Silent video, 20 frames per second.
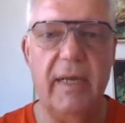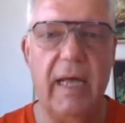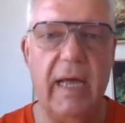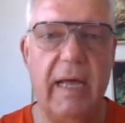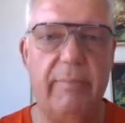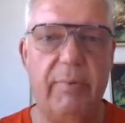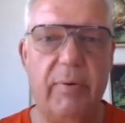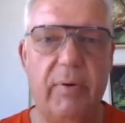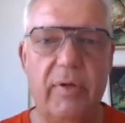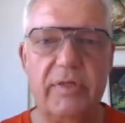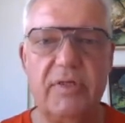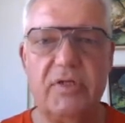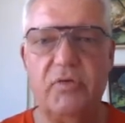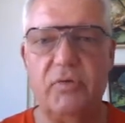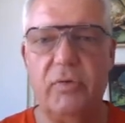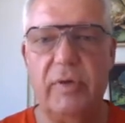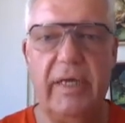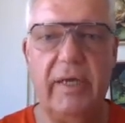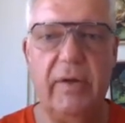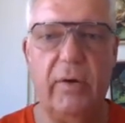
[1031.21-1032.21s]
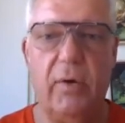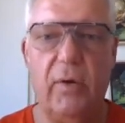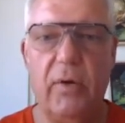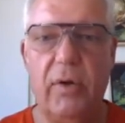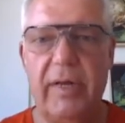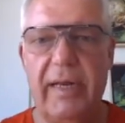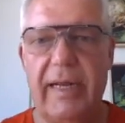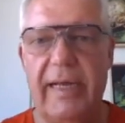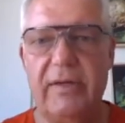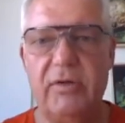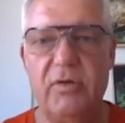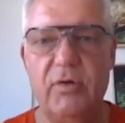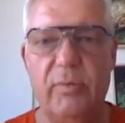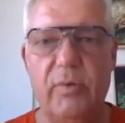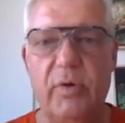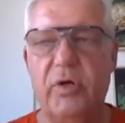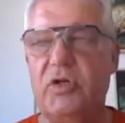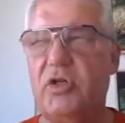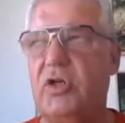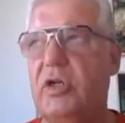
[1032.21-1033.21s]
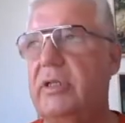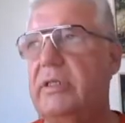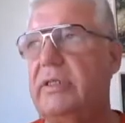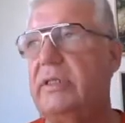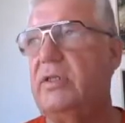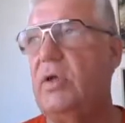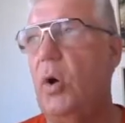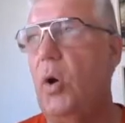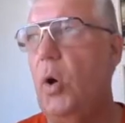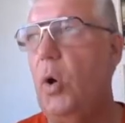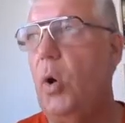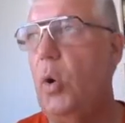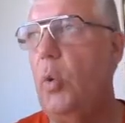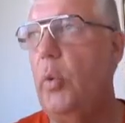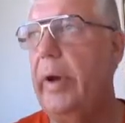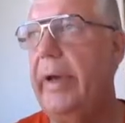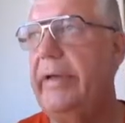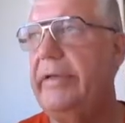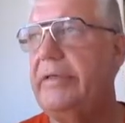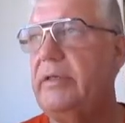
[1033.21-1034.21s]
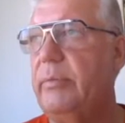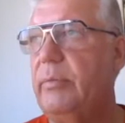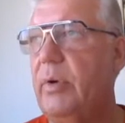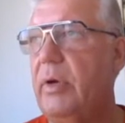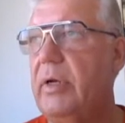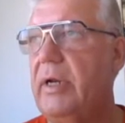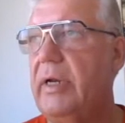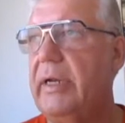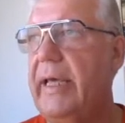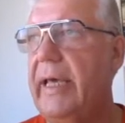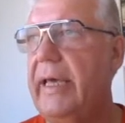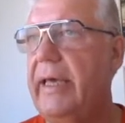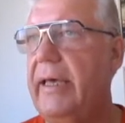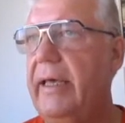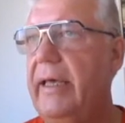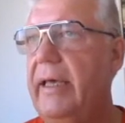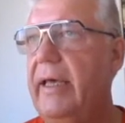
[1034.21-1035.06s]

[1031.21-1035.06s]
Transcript: Upholstery on light commercials is always a bottleneck